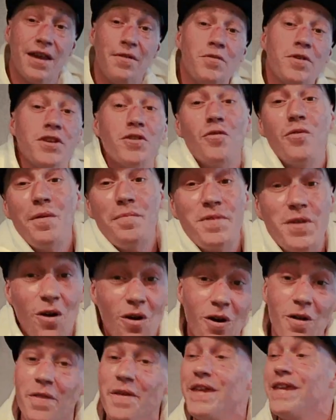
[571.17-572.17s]
I would go up to
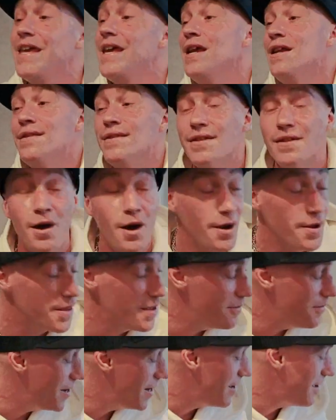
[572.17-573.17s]
all the kids and hug
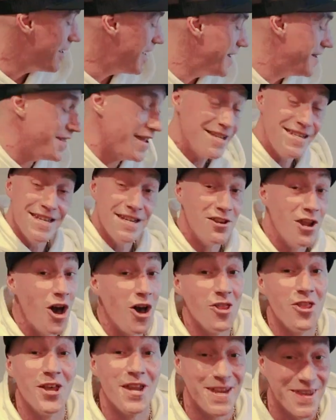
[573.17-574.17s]
them, and they did
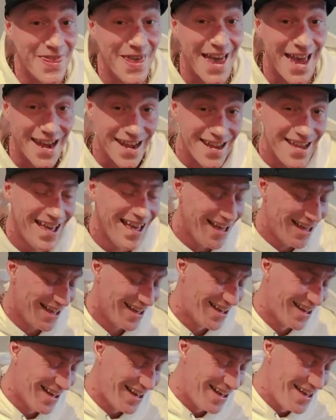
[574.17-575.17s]
not like
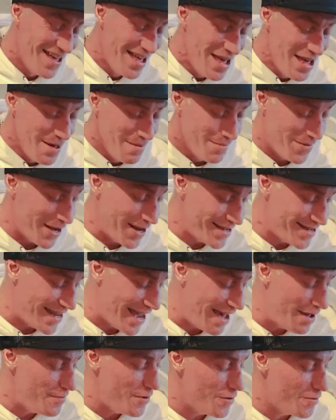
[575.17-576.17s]
that. But
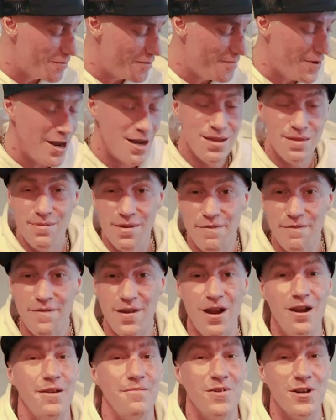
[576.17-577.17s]
Tabo reminds me
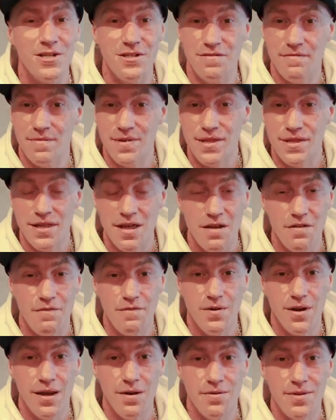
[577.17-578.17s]
very much of
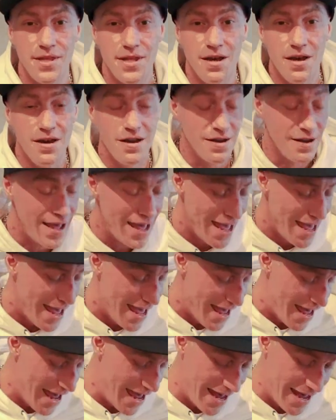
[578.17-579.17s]
myself when I was young.
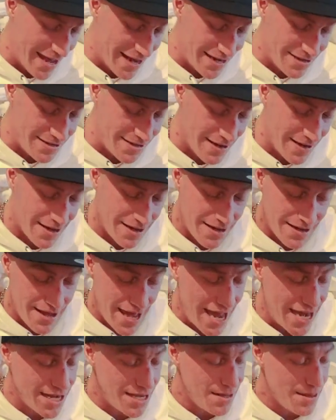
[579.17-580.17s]
And
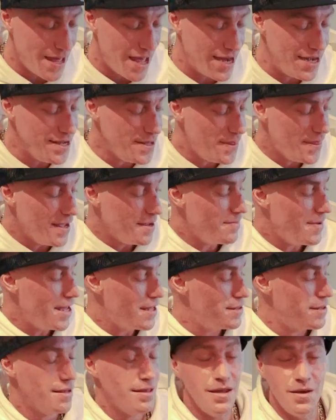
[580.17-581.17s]
anything
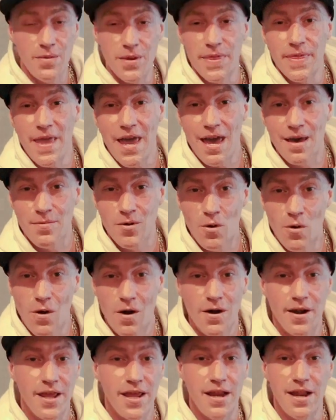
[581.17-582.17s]
basically with Tabo
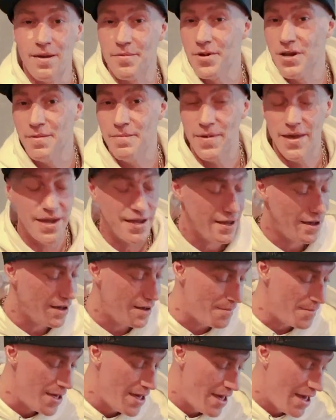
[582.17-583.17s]
on it, I'm gonna pick
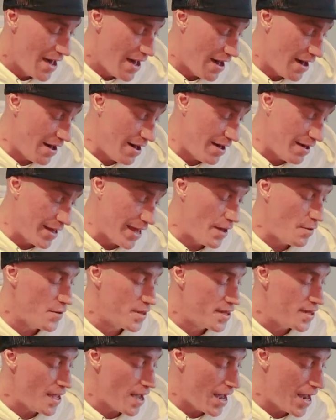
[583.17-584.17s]
up. It
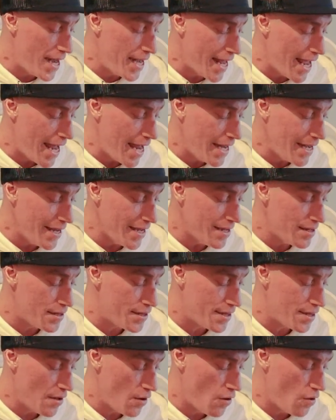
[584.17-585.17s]
was $9.80,
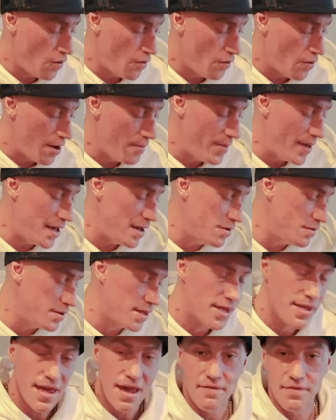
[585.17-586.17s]
so about
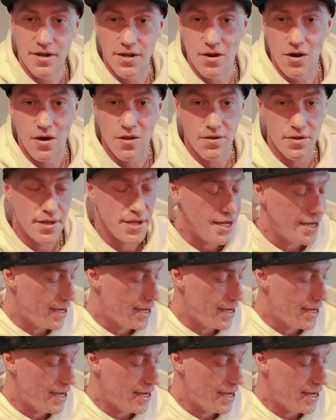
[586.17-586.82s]
$7